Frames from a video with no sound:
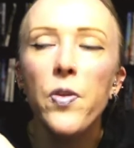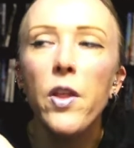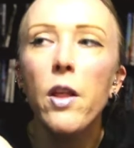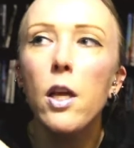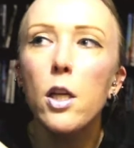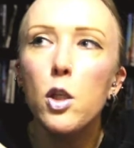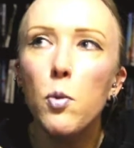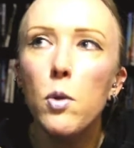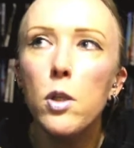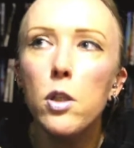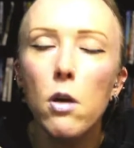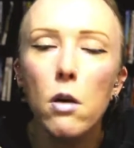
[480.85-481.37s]
The
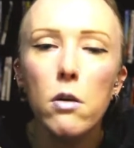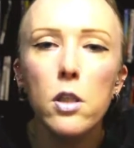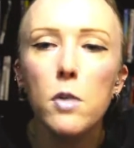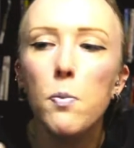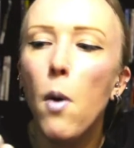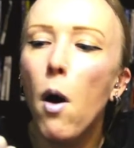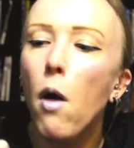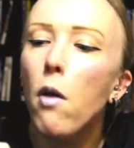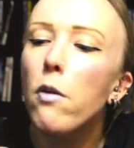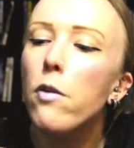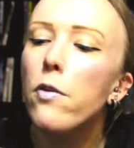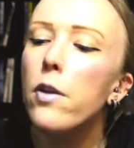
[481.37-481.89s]
Lush ones are
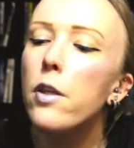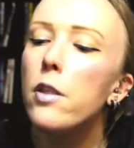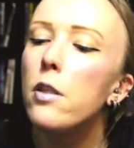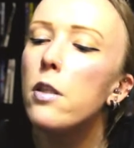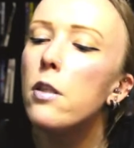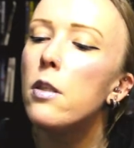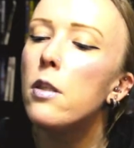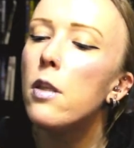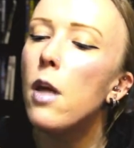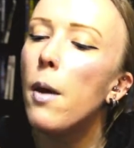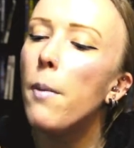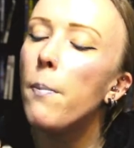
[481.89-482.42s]
smaller. This
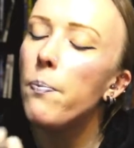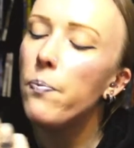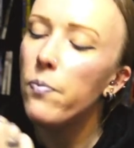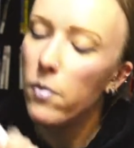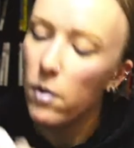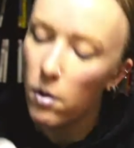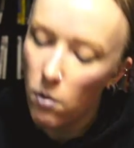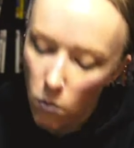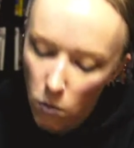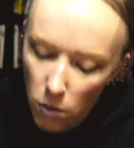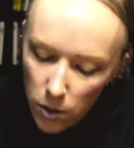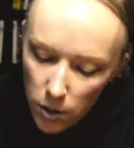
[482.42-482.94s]
is, um,
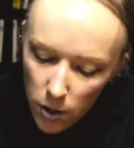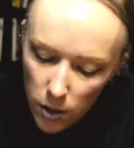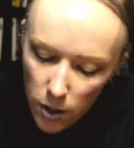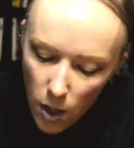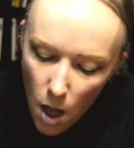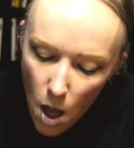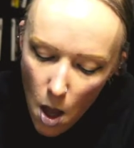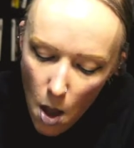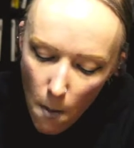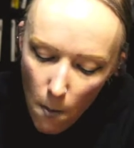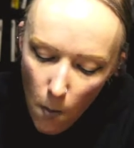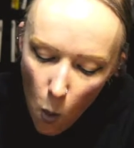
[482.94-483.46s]
what is this?
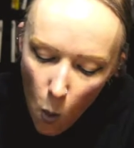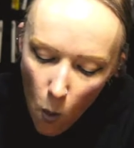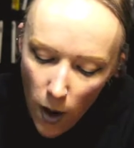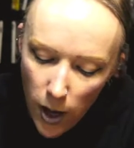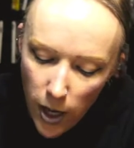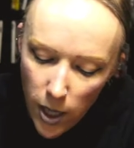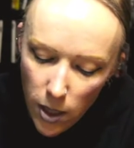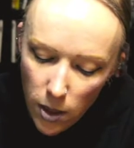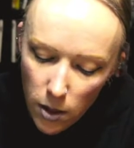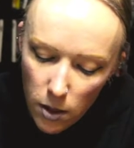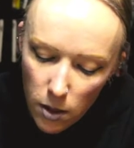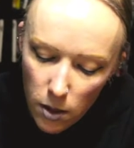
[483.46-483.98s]

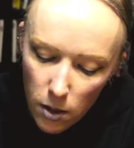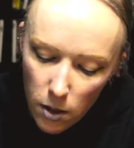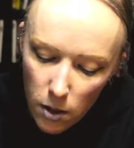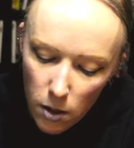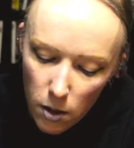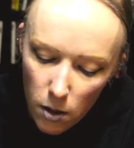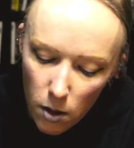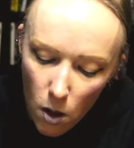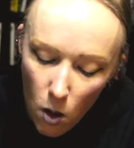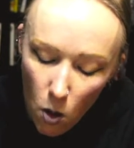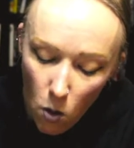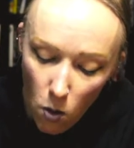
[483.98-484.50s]
Point,
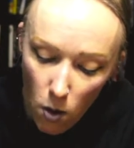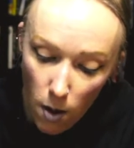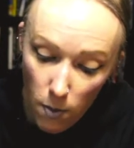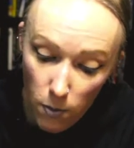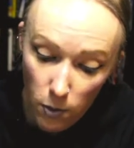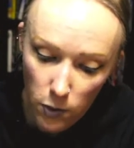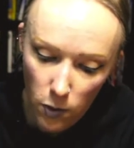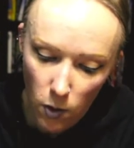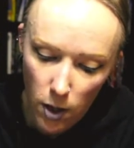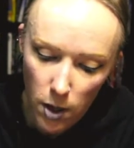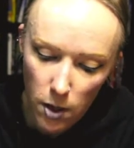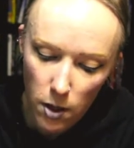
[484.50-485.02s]
oh,
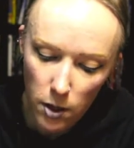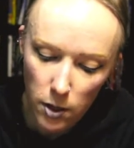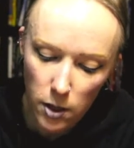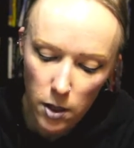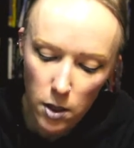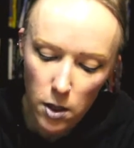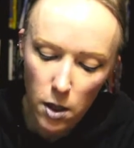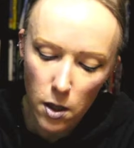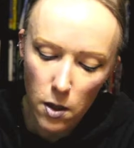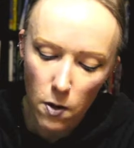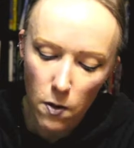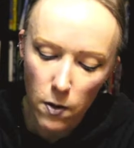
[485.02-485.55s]
I'm sorry. This
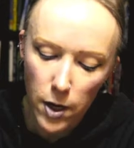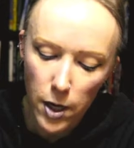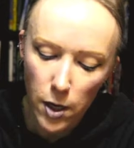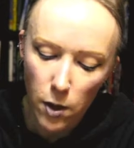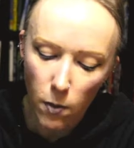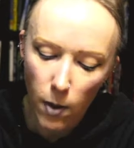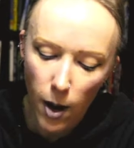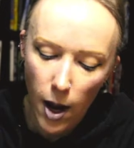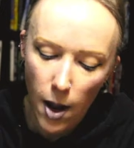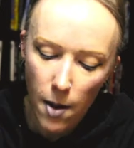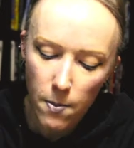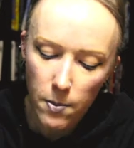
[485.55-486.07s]
is 30
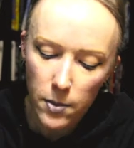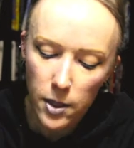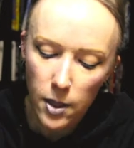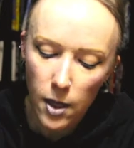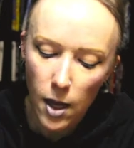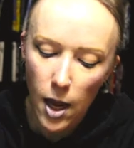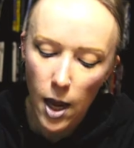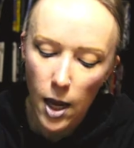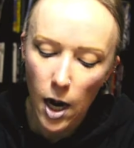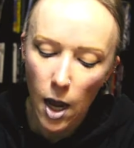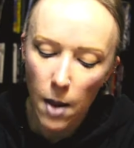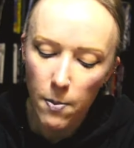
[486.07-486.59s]

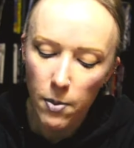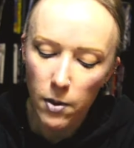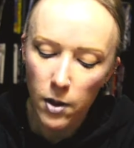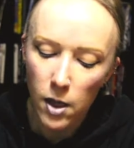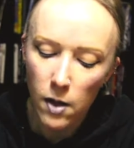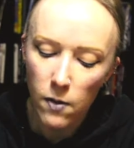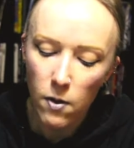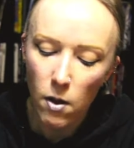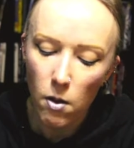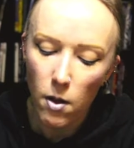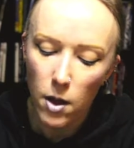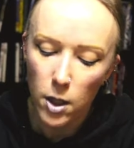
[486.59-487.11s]
grams, and I
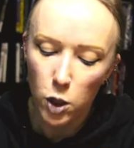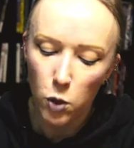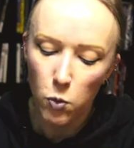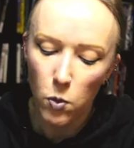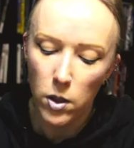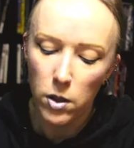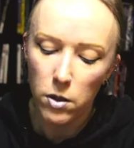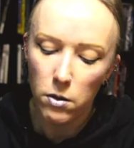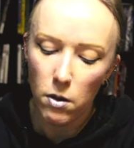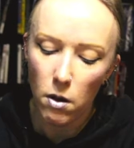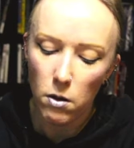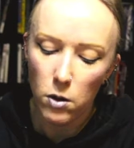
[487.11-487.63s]
believe the Lush
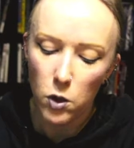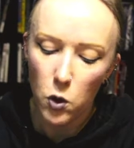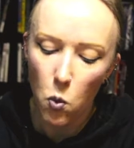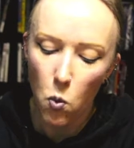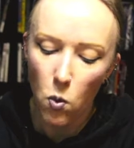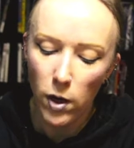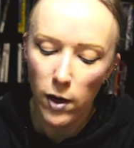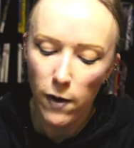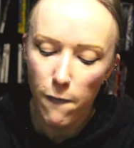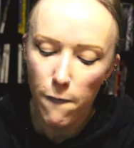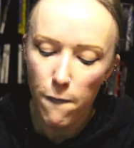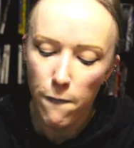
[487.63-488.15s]
ones are
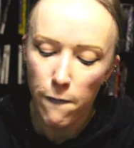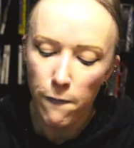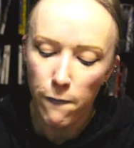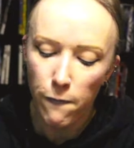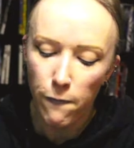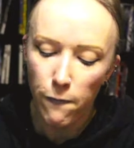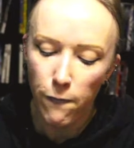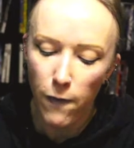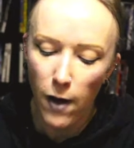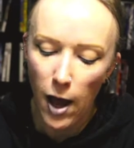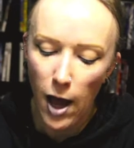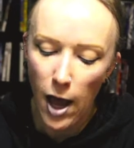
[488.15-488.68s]

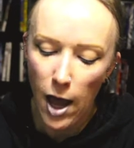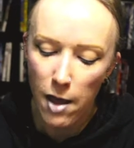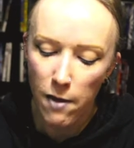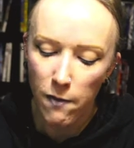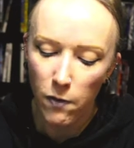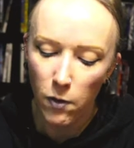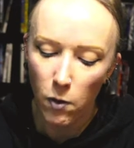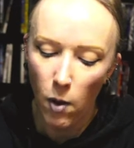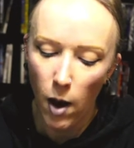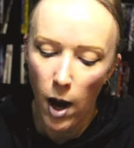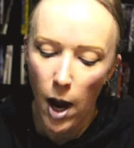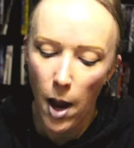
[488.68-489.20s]

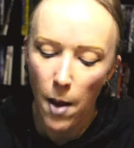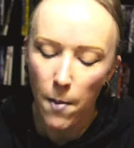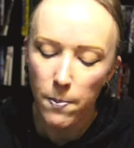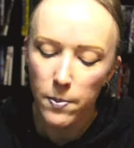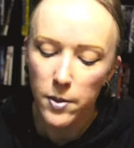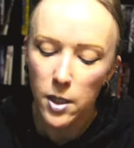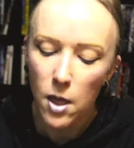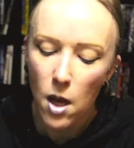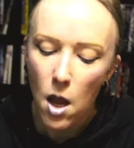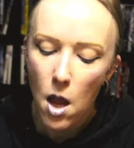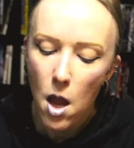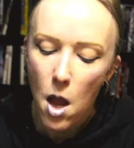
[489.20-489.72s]
25
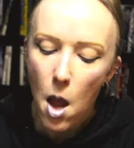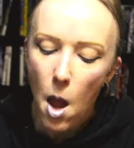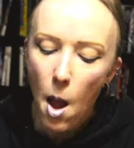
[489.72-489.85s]
grams.